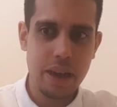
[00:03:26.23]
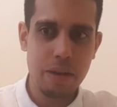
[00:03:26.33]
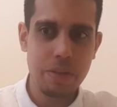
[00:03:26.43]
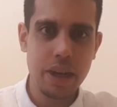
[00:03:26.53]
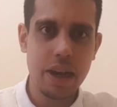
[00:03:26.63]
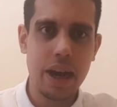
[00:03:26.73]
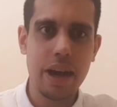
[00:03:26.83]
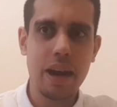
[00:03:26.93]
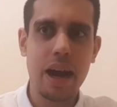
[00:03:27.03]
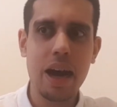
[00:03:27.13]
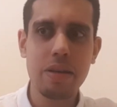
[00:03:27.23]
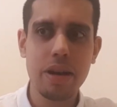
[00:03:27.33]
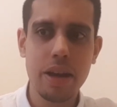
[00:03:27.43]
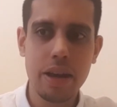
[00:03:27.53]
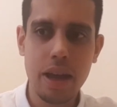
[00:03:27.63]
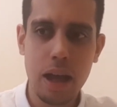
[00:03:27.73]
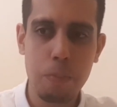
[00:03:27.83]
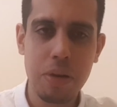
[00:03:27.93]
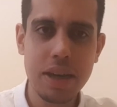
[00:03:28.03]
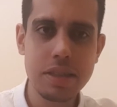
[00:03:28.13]
I mean, I, I
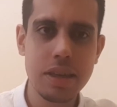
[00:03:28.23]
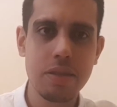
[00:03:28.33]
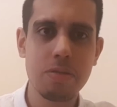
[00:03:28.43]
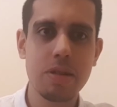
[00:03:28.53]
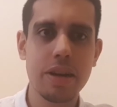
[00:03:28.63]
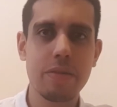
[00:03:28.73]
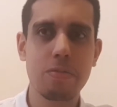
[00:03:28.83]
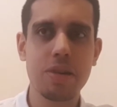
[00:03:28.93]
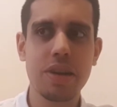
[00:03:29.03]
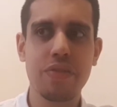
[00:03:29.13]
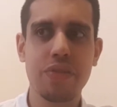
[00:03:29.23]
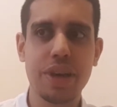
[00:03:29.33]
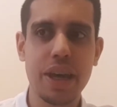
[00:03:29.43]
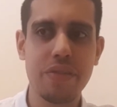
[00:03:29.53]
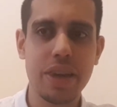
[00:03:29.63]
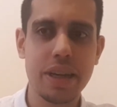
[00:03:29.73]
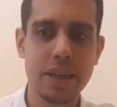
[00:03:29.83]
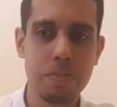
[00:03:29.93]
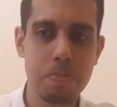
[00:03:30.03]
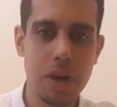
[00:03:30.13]
personally would would have given it
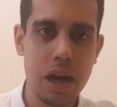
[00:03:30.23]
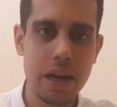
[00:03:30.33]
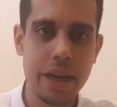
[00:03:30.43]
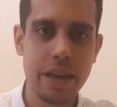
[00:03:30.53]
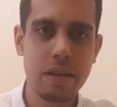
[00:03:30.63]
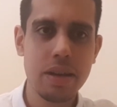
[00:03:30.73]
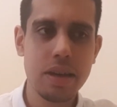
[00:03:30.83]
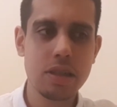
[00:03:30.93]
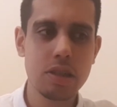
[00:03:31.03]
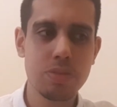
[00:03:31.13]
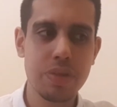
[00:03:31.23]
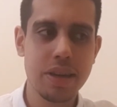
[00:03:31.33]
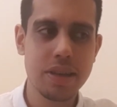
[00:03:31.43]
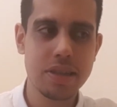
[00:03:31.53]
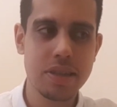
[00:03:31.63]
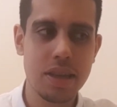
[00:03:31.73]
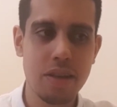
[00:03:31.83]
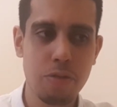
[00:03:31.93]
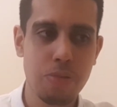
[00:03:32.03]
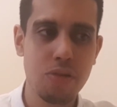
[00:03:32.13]
to Mane just because
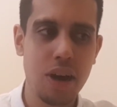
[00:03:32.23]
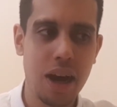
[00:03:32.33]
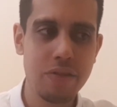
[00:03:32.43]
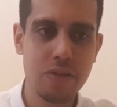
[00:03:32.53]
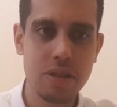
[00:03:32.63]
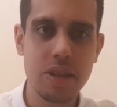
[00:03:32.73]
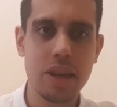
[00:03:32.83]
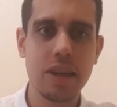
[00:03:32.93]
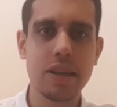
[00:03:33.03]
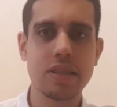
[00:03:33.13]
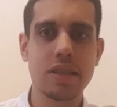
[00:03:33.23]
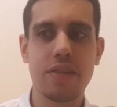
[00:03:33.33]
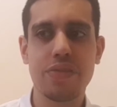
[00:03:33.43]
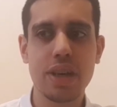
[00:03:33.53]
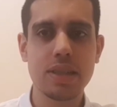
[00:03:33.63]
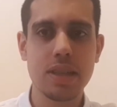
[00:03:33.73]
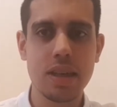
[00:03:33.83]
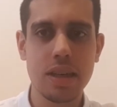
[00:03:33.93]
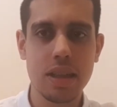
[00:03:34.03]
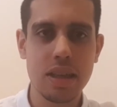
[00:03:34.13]
Liverpool have won the league. It's their first
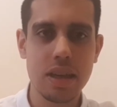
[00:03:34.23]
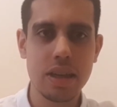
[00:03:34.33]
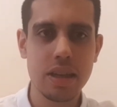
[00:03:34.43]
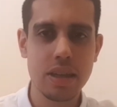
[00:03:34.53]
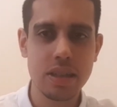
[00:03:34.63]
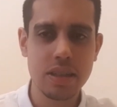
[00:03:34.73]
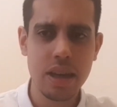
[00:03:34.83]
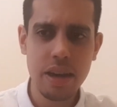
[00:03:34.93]
league in 30 years,